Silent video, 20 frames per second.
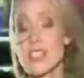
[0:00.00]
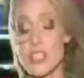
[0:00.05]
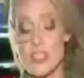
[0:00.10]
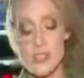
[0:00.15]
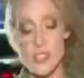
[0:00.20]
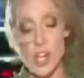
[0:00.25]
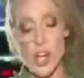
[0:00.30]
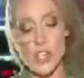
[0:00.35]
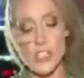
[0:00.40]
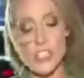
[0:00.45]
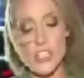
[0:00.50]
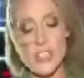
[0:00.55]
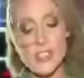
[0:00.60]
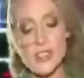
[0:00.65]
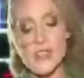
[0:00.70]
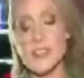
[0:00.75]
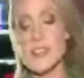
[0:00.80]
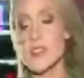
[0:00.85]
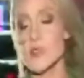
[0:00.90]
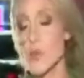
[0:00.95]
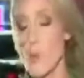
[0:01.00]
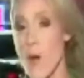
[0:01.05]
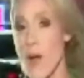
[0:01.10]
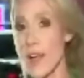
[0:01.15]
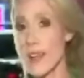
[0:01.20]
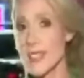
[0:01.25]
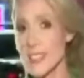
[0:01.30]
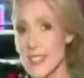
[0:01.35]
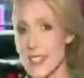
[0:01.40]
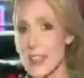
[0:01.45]
Sergeant
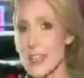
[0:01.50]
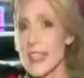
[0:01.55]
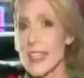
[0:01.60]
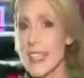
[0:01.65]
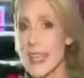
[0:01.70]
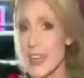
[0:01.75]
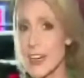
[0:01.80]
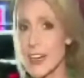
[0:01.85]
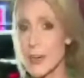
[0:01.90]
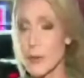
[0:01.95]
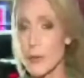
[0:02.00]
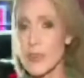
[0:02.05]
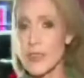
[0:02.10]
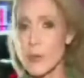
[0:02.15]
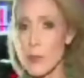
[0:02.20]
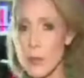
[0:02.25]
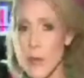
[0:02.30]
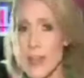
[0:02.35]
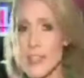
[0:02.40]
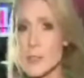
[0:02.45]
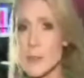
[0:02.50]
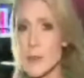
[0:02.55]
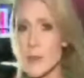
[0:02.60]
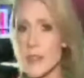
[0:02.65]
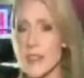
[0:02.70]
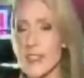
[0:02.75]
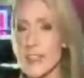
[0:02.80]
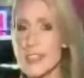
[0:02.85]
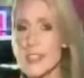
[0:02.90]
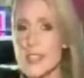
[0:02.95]
Swanton here with the West
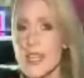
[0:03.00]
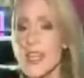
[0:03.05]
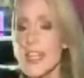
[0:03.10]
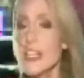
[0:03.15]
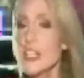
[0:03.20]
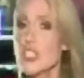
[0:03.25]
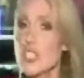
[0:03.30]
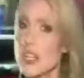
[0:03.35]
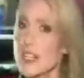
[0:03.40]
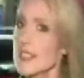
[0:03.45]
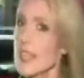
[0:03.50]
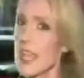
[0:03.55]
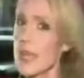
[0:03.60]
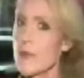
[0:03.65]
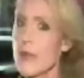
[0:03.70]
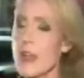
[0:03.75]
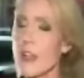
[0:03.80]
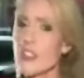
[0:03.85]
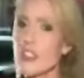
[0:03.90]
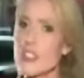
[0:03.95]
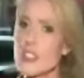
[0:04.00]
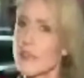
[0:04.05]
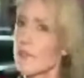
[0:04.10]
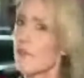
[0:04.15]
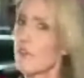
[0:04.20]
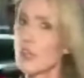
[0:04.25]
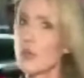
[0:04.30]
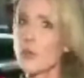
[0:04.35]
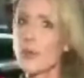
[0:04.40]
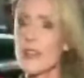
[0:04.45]
Police just came out just a
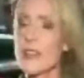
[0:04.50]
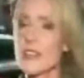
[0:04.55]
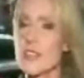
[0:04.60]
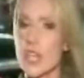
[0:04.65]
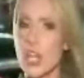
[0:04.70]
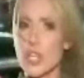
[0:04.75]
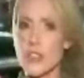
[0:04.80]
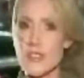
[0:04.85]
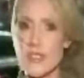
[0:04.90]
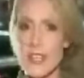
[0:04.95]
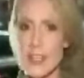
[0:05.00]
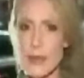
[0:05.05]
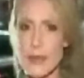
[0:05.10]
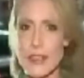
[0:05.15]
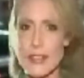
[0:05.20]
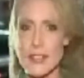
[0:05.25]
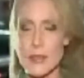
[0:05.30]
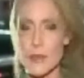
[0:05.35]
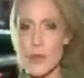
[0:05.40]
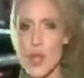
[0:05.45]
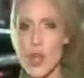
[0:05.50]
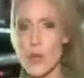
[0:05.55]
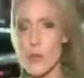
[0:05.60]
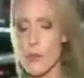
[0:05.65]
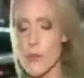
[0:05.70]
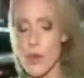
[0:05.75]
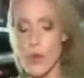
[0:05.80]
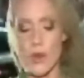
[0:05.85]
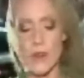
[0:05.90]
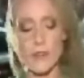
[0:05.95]
few minutes ago to give me some
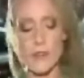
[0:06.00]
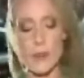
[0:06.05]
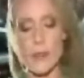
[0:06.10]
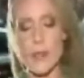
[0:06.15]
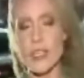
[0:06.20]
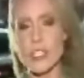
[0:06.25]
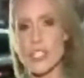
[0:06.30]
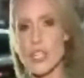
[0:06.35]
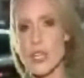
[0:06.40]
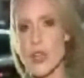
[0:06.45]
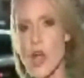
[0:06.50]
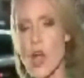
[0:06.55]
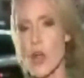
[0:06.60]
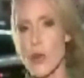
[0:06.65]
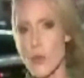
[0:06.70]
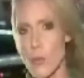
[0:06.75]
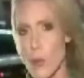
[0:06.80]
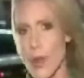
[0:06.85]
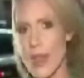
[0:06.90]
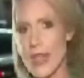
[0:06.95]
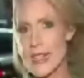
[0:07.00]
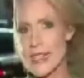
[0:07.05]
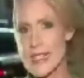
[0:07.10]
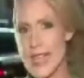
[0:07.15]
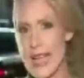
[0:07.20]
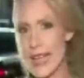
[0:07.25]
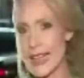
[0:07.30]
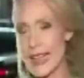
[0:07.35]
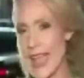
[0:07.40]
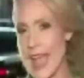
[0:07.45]
more information on what
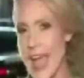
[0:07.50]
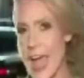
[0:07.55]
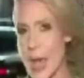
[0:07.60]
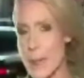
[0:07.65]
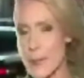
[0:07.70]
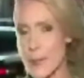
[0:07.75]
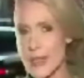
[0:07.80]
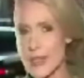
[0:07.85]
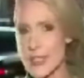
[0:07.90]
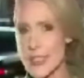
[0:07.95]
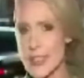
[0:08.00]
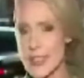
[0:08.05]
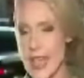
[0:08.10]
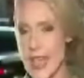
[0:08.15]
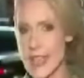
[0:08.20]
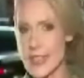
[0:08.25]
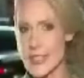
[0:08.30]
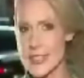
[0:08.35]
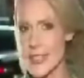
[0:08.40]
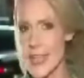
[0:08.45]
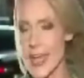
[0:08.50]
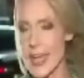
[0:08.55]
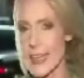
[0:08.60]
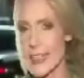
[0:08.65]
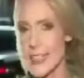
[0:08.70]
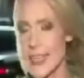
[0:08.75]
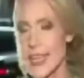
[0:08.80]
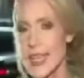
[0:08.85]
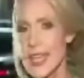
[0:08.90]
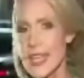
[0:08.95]
exactly happened last
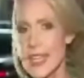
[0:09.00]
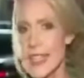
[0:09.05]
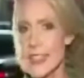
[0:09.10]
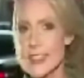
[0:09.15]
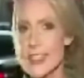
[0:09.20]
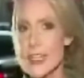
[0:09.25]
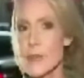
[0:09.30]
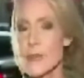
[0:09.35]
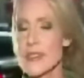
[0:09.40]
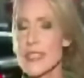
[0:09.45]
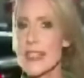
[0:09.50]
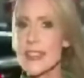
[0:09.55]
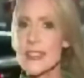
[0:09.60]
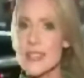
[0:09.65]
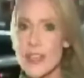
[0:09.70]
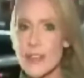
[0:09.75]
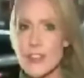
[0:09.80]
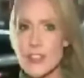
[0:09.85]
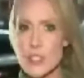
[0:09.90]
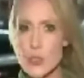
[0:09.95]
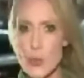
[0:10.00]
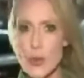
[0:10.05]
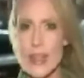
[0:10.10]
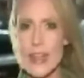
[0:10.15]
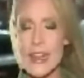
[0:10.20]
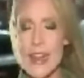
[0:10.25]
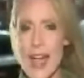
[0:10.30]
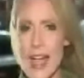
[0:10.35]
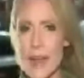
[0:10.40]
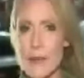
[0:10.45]
night. He said it was at
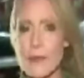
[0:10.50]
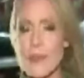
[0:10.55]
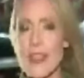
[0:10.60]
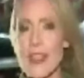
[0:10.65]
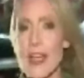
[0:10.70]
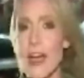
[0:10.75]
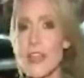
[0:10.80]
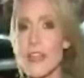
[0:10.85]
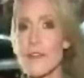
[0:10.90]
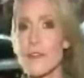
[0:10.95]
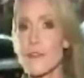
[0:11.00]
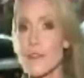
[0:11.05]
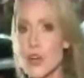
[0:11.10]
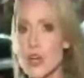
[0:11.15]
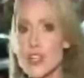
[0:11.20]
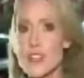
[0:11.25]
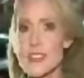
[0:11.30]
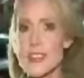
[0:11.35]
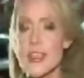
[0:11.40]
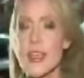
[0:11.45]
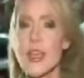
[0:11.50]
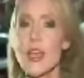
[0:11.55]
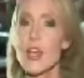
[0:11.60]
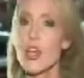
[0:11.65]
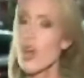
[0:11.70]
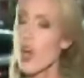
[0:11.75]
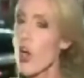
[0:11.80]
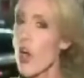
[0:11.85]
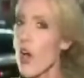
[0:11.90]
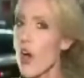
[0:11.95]
7:29 when they got the first
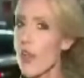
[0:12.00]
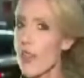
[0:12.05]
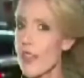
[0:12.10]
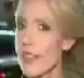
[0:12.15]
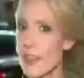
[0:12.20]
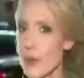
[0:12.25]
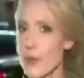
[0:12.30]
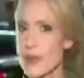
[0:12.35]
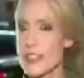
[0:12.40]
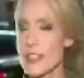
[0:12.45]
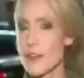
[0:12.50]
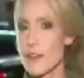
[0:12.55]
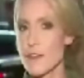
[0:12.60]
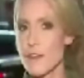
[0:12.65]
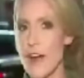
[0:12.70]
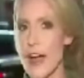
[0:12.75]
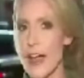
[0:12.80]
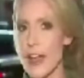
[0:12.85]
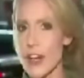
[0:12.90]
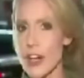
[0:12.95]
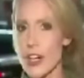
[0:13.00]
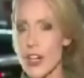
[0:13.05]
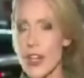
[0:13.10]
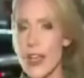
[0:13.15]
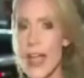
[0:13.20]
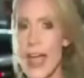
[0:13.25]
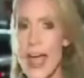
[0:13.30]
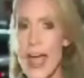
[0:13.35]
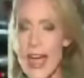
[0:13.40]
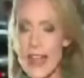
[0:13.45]
call that there was a fire
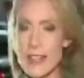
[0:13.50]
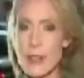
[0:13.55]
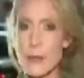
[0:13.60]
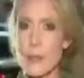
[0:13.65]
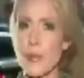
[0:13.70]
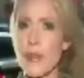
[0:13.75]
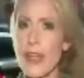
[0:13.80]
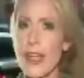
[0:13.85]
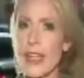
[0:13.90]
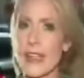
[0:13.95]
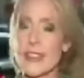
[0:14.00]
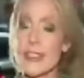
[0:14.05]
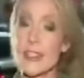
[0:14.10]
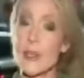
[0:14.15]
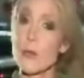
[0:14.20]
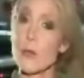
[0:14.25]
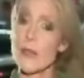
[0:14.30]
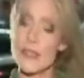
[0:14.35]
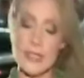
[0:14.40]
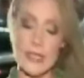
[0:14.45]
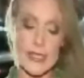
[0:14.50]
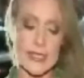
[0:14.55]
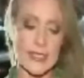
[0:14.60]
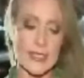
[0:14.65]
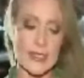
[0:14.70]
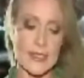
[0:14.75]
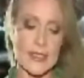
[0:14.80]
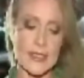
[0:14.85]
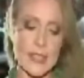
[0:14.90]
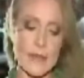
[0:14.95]
at the plant. It wasn't
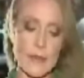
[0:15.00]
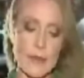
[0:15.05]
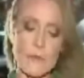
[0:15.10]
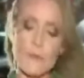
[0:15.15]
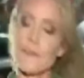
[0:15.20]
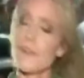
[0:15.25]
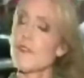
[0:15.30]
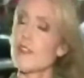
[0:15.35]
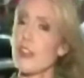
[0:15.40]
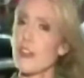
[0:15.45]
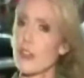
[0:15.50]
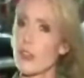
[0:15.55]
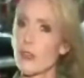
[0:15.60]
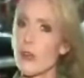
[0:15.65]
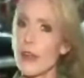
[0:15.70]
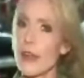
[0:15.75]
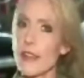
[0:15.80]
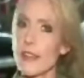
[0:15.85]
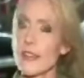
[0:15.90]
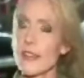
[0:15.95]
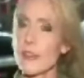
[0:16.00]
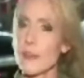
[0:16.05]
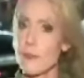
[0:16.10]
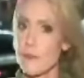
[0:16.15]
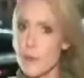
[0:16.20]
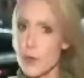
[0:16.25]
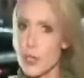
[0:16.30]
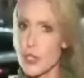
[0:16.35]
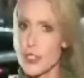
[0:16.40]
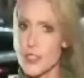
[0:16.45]
until 7:53 that the
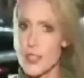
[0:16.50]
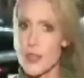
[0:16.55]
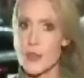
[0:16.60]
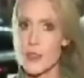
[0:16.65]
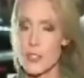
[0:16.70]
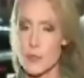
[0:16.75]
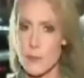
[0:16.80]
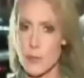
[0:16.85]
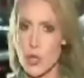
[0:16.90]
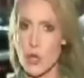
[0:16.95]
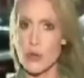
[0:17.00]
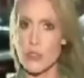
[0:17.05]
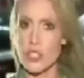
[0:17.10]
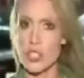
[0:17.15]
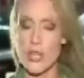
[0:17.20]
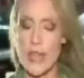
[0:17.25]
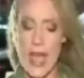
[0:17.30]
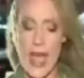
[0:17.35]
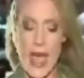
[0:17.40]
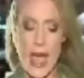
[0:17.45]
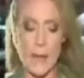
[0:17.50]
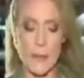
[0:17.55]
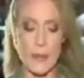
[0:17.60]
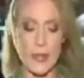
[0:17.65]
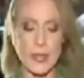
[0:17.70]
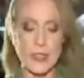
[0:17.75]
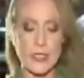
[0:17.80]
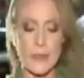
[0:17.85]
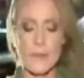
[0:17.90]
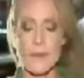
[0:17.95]
first explosion
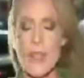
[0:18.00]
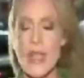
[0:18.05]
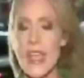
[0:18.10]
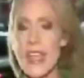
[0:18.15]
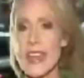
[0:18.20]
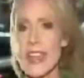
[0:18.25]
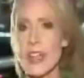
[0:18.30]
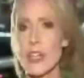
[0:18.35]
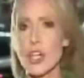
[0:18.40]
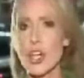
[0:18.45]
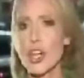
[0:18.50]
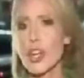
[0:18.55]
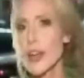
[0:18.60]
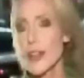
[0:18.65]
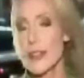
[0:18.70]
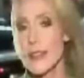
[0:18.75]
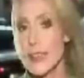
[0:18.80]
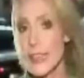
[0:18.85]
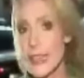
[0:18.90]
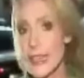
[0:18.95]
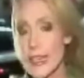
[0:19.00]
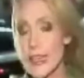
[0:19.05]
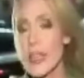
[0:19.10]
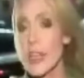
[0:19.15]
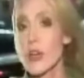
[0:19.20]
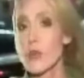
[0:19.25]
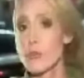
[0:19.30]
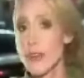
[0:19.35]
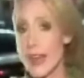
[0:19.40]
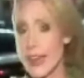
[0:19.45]
happened. Now, currently,
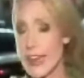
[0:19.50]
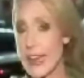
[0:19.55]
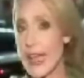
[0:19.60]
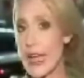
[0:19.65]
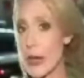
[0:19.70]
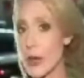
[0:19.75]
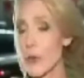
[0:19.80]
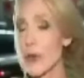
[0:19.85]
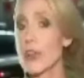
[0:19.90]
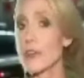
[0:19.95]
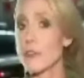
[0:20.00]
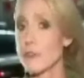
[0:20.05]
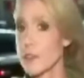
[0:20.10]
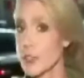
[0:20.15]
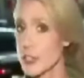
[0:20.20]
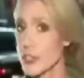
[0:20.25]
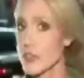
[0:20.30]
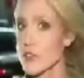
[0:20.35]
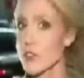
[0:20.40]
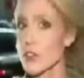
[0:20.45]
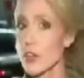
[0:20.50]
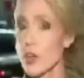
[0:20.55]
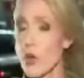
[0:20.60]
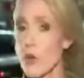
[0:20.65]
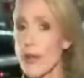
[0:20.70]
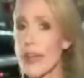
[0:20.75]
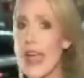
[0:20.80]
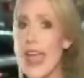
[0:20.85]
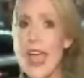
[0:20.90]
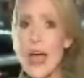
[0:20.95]
right now, officials are
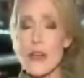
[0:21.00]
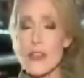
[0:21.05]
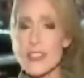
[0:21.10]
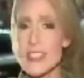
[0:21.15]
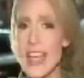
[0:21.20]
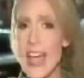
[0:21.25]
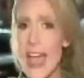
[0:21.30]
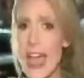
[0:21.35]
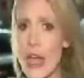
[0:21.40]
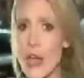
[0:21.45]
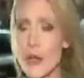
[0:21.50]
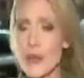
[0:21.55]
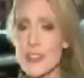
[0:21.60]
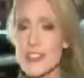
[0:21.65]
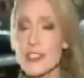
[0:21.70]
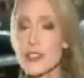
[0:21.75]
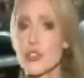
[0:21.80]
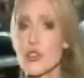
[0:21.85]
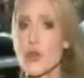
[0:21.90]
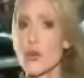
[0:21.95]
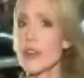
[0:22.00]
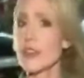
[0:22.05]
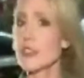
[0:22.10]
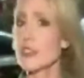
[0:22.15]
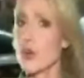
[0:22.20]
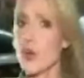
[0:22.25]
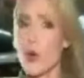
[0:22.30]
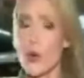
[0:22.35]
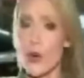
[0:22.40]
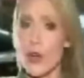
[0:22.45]
going house to house, door to
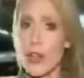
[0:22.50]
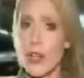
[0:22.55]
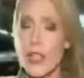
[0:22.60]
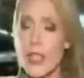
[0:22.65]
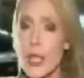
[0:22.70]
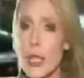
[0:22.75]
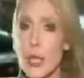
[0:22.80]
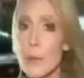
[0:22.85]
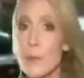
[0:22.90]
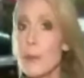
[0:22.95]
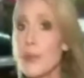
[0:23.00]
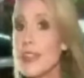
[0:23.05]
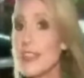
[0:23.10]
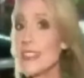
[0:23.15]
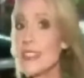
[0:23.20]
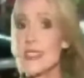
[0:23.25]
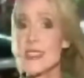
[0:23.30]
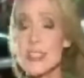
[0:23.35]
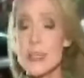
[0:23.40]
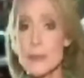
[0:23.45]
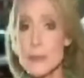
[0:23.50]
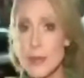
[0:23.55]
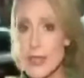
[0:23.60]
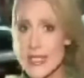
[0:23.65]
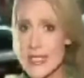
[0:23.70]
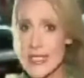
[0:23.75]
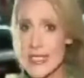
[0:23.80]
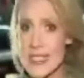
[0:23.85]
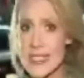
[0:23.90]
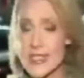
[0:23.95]
door, business to
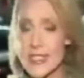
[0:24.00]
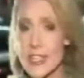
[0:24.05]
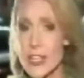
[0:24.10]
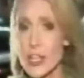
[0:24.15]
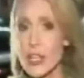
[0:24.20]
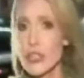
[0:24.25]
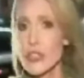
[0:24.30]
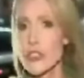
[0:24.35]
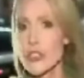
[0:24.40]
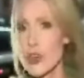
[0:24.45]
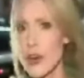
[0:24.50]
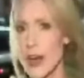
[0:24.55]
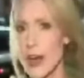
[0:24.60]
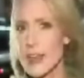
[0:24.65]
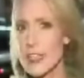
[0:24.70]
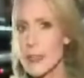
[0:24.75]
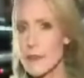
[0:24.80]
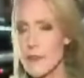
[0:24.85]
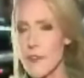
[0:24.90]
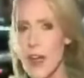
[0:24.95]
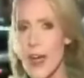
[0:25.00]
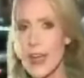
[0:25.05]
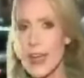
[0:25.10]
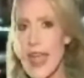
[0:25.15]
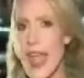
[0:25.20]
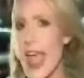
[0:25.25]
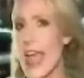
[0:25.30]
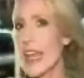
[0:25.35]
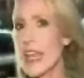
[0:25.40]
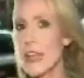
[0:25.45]
business, trying to
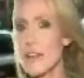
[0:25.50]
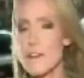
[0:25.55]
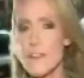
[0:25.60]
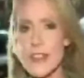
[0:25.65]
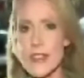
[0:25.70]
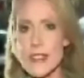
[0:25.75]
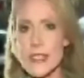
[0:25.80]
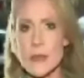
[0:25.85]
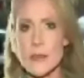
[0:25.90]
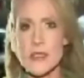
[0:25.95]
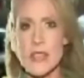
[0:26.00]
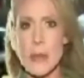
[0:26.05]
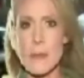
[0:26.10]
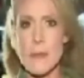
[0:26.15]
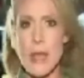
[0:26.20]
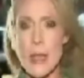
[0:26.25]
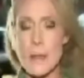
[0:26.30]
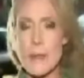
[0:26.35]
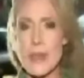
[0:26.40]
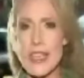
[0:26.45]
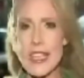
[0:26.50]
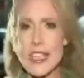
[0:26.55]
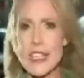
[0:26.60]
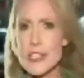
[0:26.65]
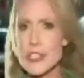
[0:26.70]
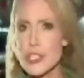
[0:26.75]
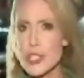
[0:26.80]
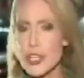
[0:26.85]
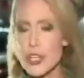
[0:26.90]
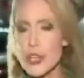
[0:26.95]
find any victims that might be
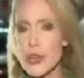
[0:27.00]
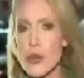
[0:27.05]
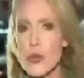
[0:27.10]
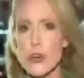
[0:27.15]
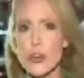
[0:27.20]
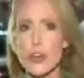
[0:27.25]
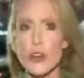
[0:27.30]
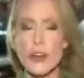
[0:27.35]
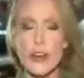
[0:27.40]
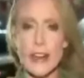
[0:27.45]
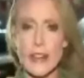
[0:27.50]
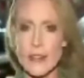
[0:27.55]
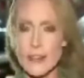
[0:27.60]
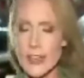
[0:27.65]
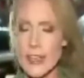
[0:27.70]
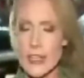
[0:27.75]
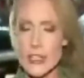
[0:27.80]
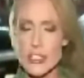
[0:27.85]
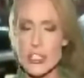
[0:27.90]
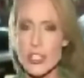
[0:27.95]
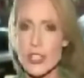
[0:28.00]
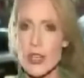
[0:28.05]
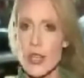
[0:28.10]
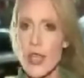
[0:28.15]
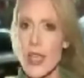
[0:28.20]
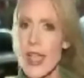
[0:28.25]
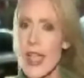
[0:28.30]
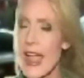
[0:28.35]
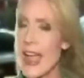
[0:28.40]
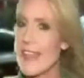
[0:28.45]
injured or critically injured,
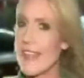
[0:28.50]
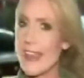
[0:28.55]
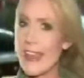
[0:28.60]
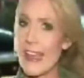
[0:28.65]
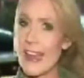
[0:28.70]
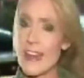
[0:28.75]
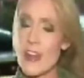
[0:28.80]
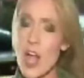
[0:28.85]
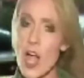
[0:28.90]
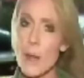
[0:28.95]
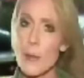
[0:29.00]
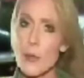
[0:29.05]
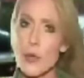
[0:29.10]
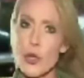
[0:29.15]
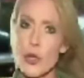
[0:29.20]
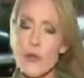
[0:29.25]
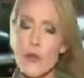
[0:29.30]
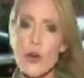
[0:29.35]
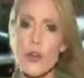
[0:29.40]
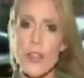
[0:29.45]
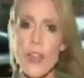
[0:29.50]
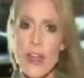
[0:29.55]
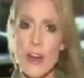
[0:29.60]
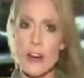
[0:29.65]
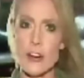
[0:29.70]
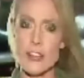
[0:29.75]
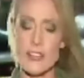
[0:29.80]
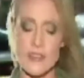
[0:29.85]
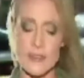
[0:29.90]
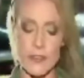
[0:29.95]
and they cannot move or they
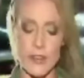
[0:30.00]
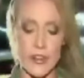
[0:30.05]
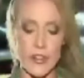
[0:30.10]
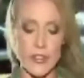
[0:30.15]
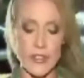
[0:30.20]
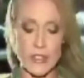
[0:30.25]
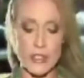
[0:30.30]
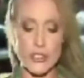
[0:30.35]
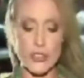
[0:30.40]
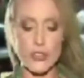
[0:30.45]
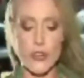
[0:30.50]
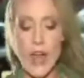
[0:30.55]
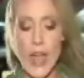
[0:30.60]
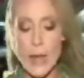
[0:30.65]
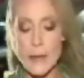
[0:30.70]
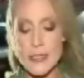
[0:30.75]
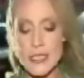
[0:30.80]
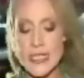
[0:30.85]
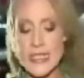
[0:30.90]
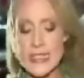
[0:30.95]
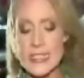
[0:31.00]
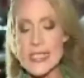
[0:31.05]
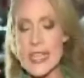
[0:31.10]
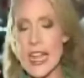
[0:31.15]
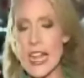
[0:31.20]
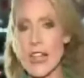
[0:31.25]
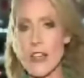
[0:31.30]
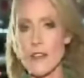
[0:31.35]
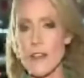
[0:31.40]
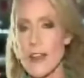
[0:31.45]
are severely trapped
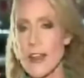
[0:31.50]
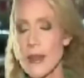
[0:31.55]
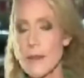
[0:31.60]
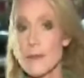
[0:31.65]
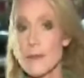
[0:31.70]
inside of